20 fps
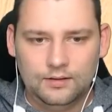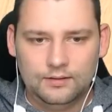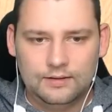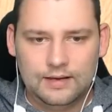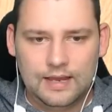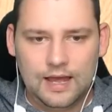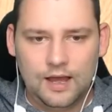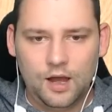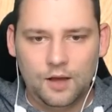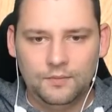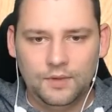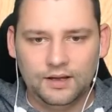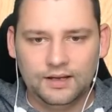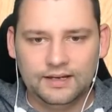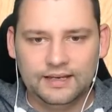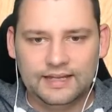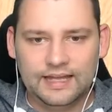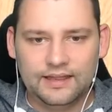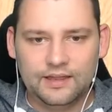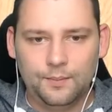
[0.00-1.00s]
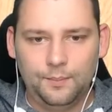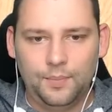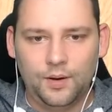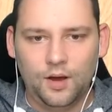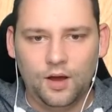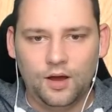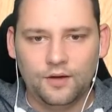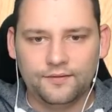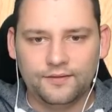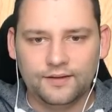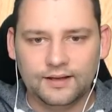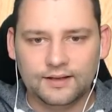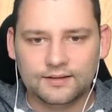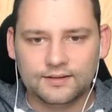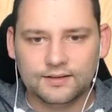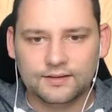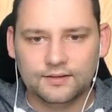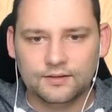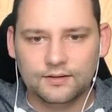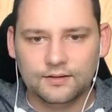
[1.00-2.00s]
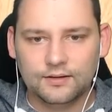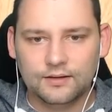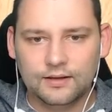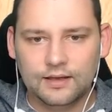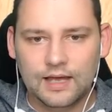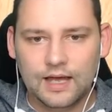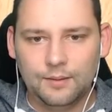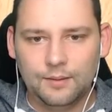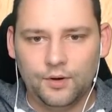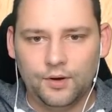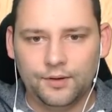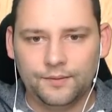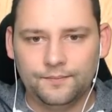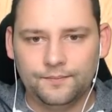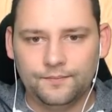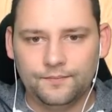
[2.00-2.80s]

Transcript: Now, I'm not going to get them perfect, am I?